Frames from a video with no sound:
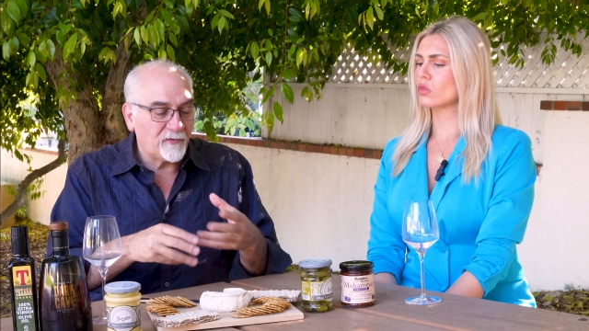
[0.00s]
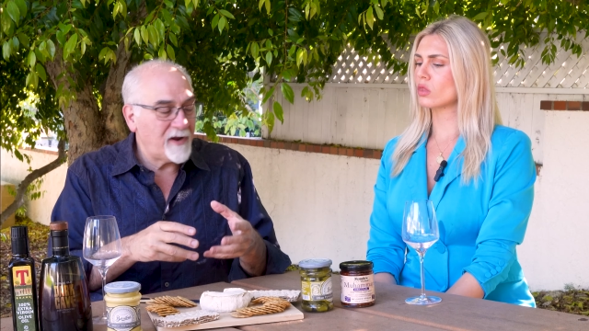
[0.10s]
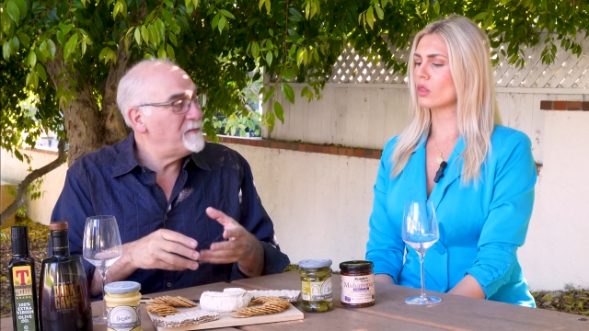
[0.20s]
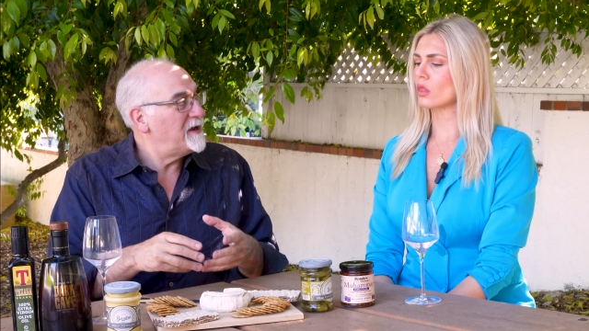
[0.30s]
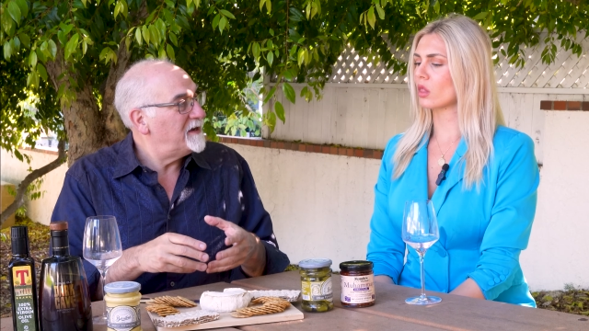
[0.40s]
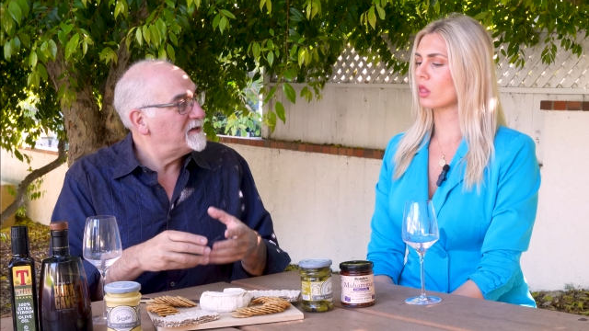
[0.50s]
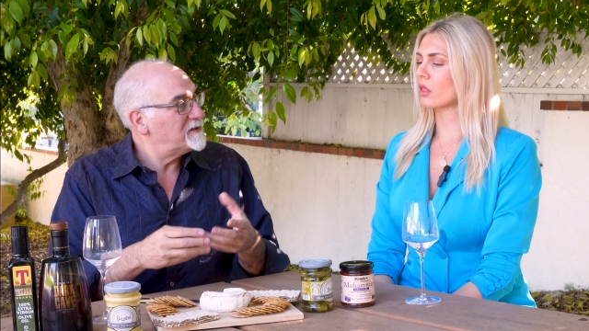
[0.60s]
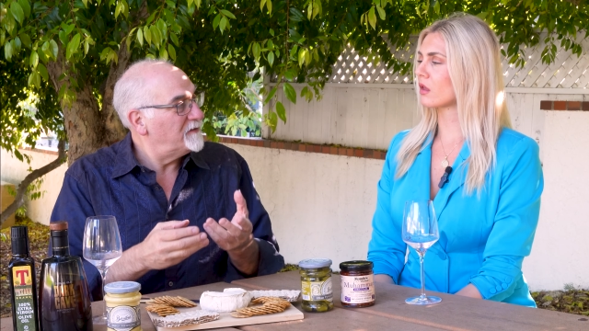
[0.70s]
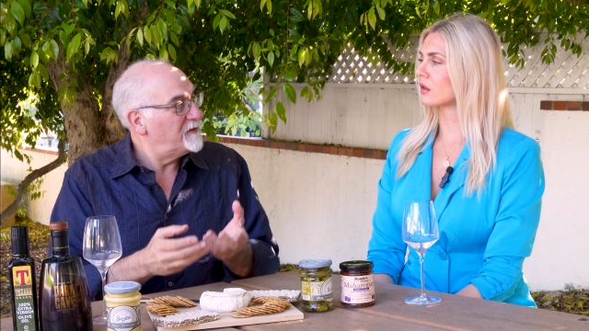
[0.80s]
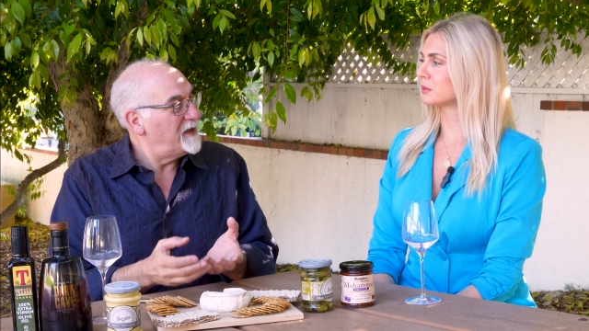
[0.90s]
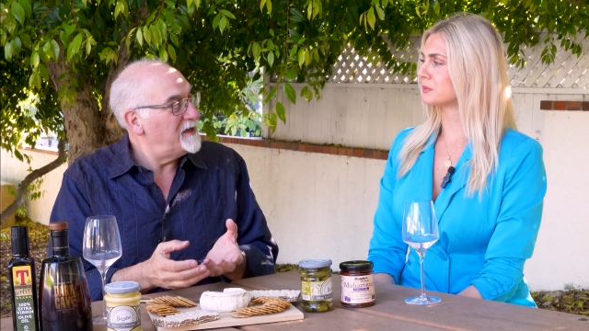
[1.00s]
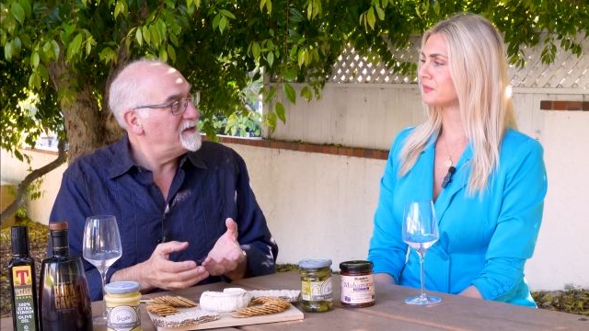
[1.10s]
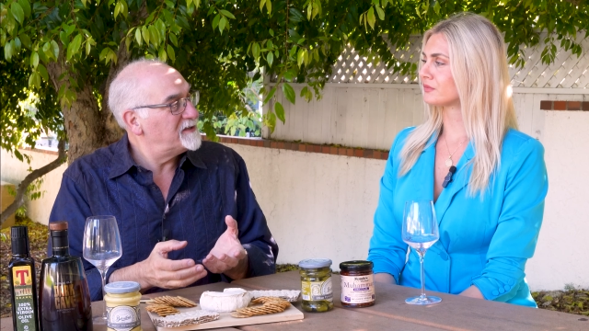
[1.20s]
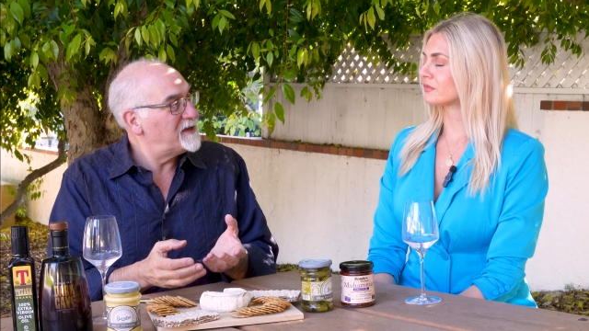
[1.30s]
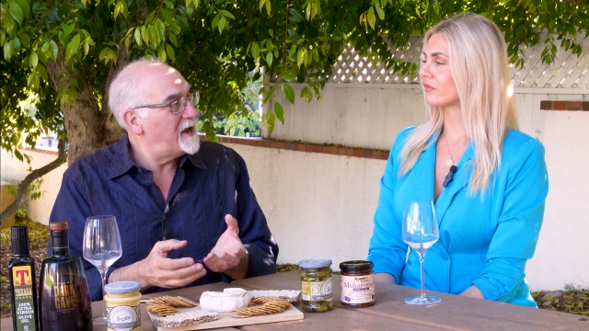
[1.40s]
Speaker 1: creaminess of the
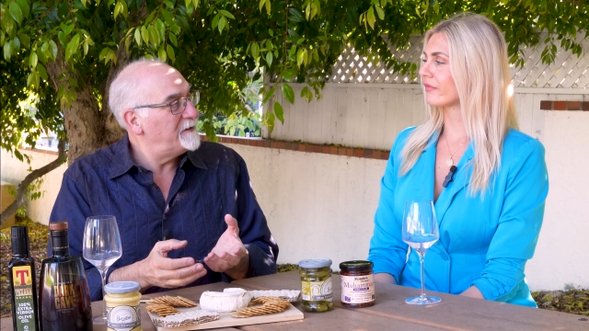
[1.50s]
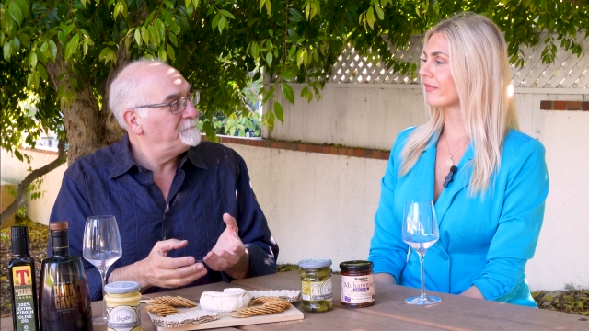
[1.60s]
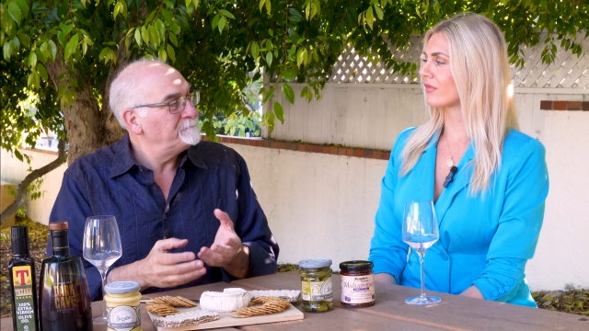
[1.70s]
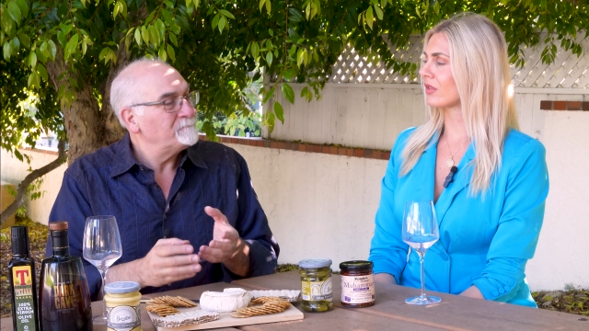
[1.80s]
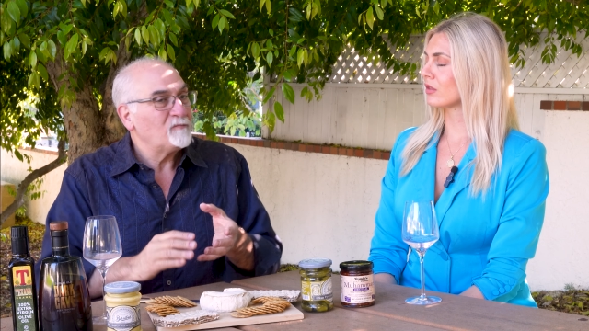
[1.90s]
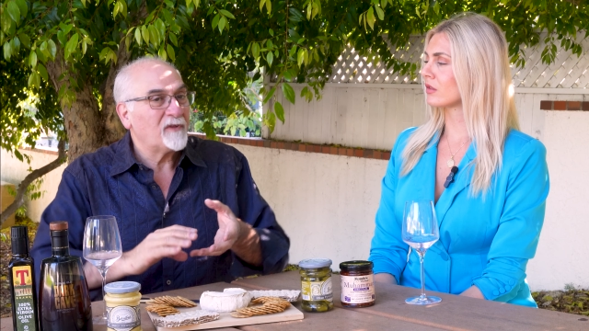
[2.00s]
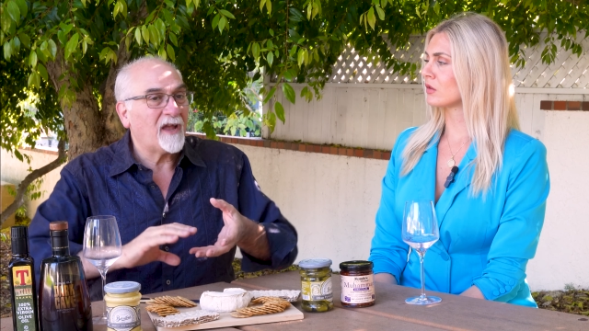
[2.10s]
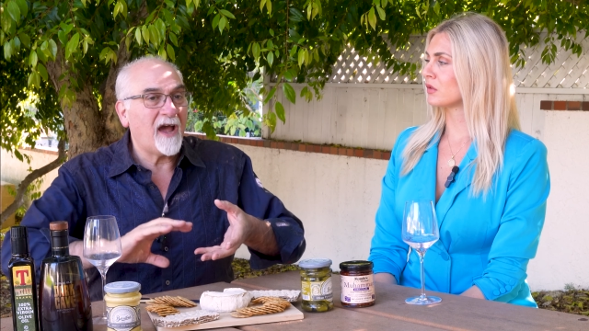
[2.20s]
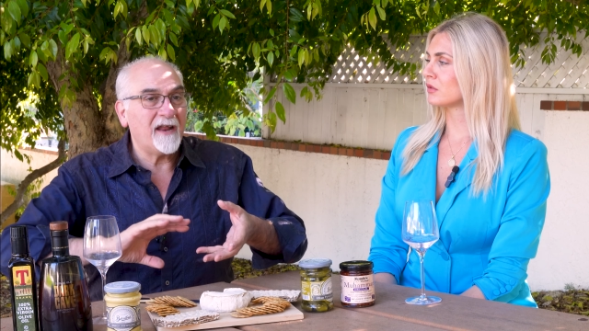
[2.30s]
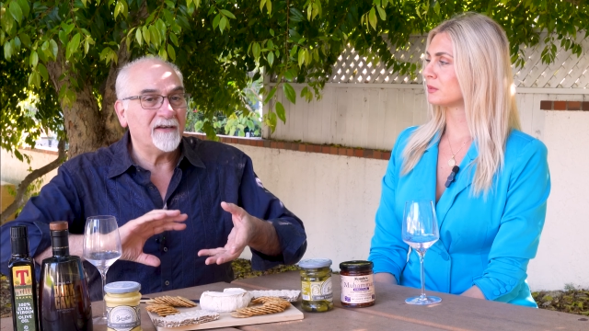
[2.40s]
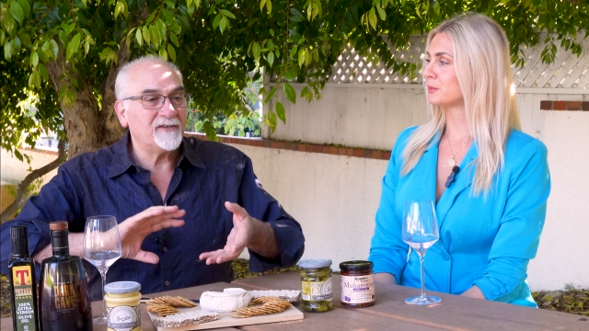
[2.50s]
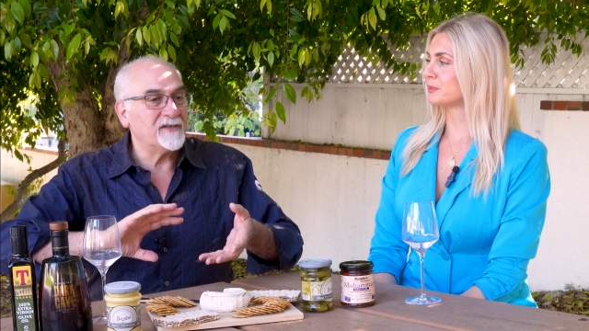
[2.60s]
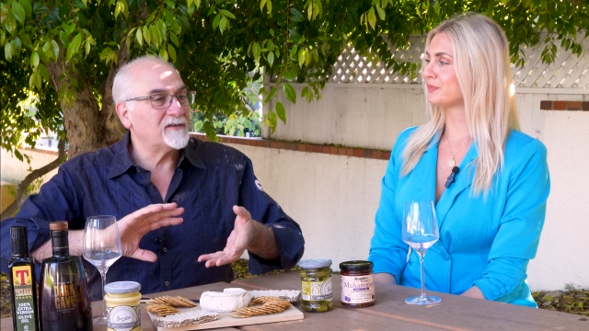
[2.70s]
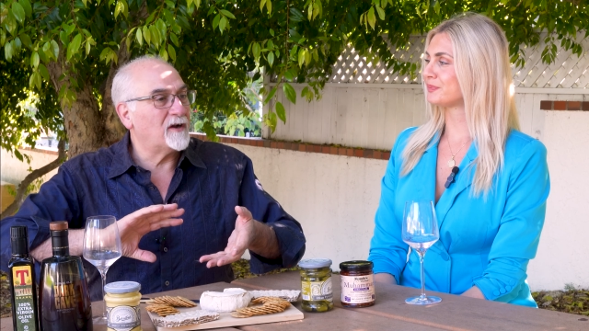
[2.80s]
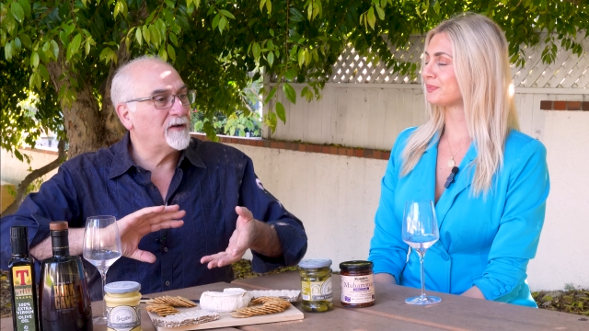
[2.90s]
inside kind of
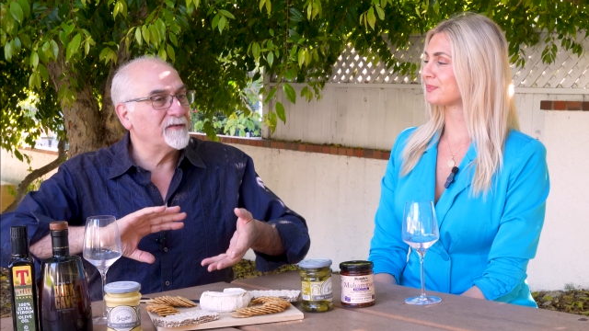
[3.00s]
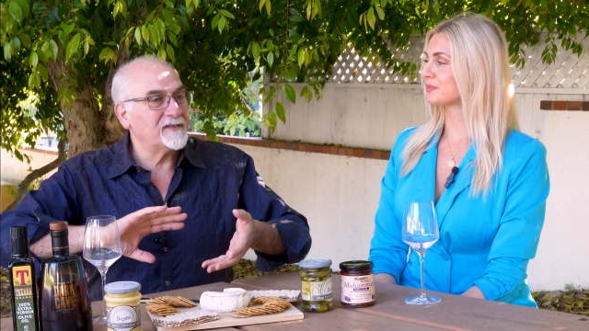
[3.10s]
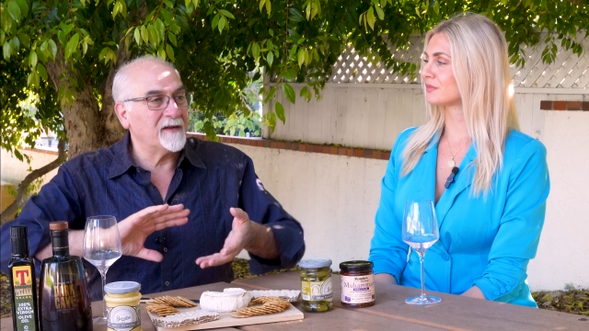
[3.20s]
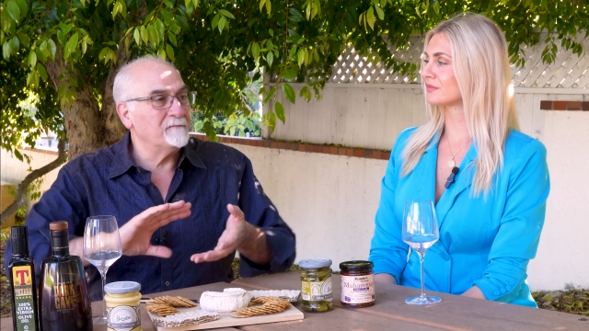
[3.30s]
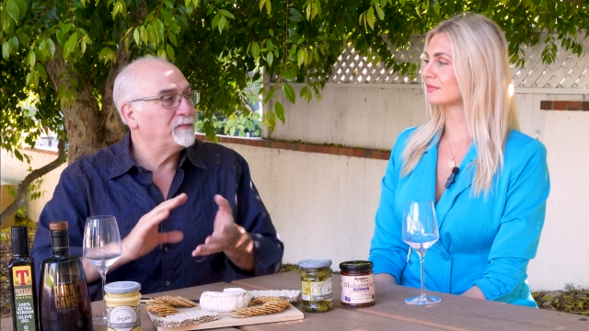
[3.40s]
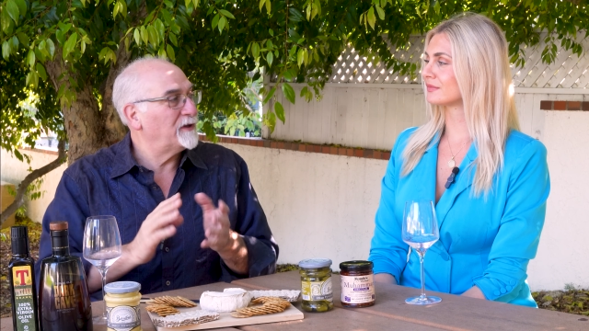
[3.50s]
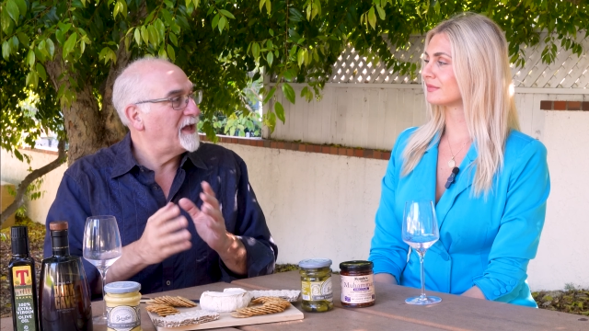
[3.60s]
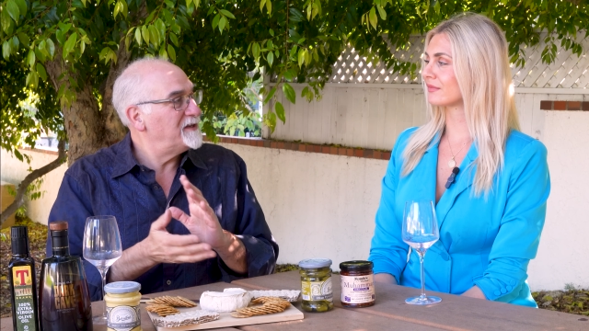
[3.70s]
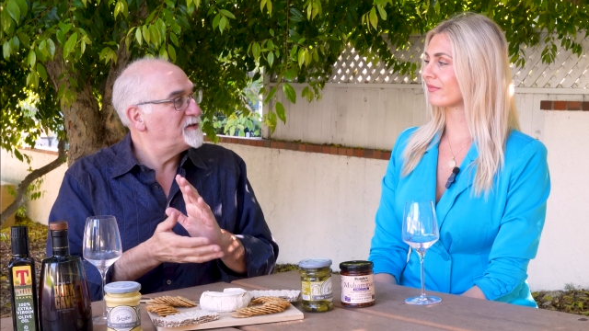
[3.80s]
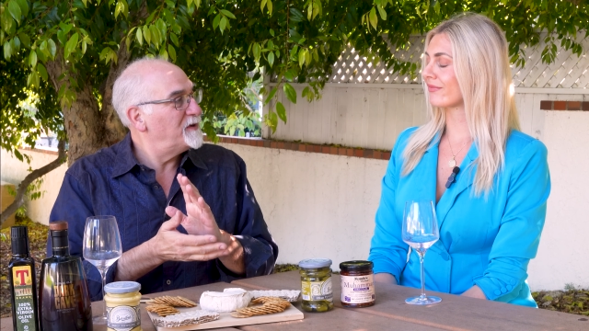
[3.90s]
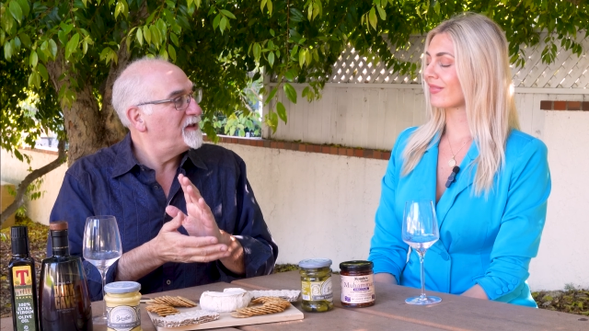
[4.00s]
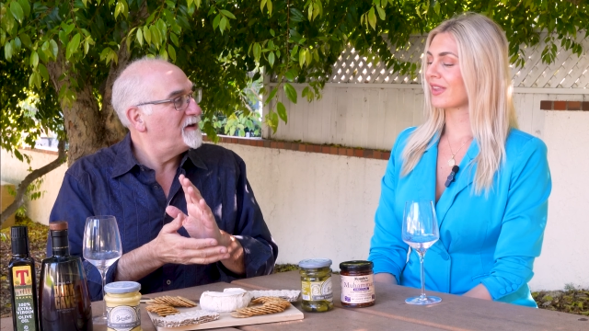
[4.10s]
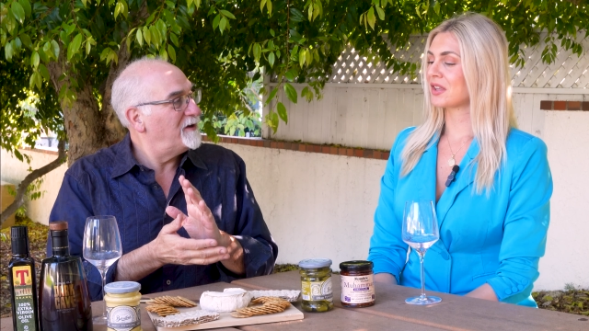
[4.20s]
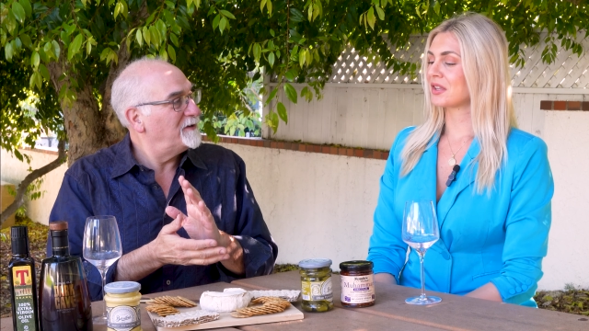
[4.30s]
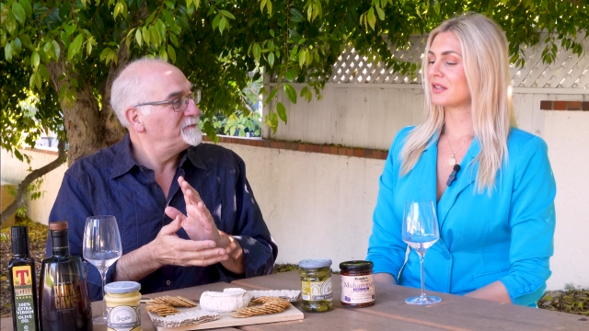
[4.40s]
just all of a sudden blends with it
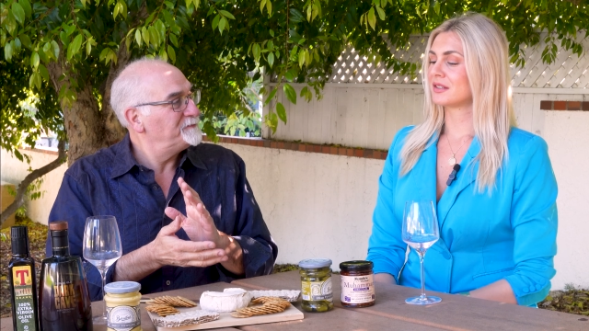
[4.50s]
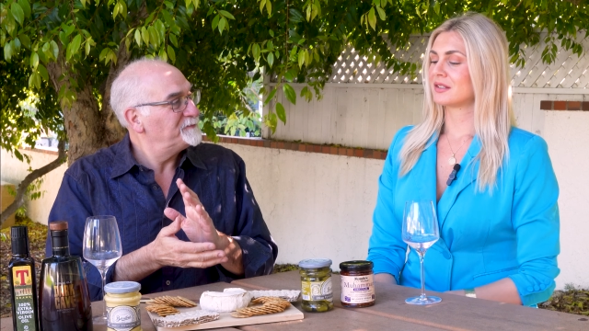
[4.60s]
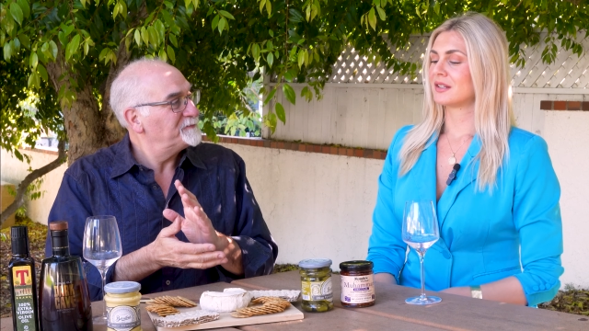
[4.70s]
all